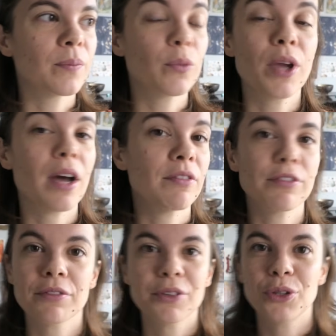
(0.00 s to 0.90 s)
We have
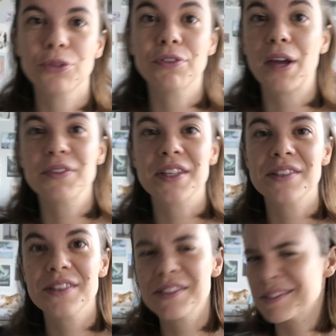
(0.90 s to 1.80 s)
5
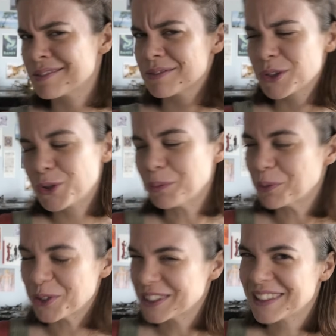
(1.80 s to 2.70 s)
senses, and
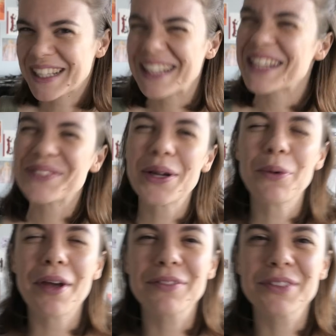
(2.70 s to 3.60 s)
more than that as well.
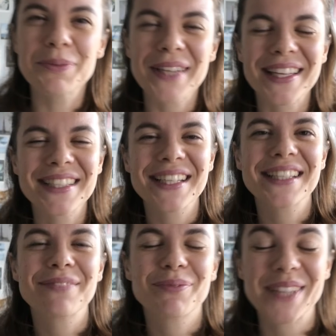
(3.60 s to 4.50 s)
We have the
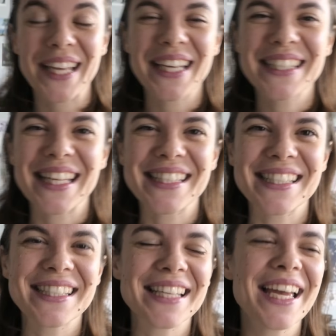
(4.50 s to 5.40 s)
psychic
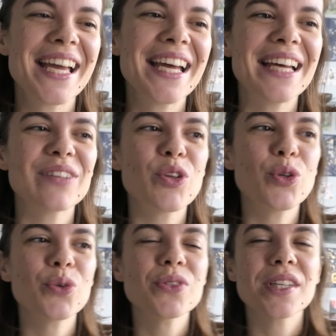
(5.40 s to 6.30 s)
senses. The
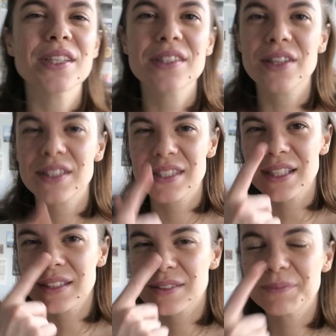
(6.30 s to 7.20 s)
nose is the
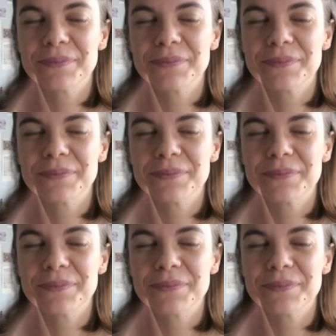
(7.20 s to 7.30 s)
instinct.